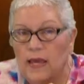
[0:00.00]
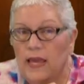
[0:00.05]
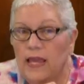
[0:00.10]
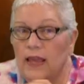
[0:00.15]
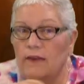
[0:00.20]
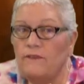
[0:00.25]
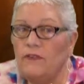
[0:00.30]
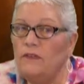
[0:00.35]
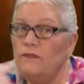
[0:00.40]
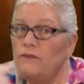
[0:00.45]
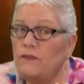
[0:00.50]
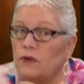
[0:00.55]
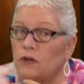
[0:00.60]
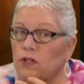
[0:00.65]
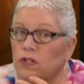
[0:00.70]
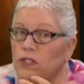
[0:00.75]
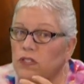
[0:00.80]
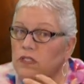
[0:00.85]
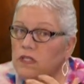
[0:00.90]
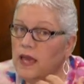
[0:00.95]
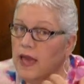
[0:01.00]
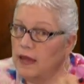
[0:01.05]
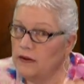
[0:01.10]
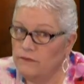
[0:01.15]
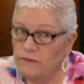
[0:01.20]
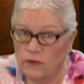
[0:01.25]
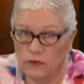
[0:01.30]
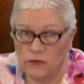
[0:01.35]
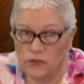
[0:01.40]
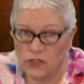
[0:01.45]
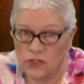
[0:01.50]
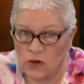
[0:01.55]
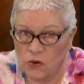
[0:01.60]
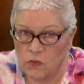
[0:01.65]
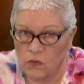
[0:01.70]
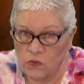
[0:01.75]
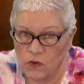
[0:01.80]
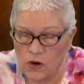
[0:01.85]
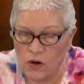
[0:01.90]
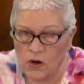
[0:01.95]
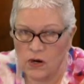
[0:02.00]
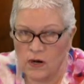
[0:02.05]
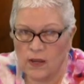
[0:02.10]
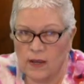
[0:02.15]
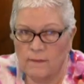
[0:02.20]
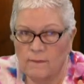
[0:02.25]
If at first the headphones don't work,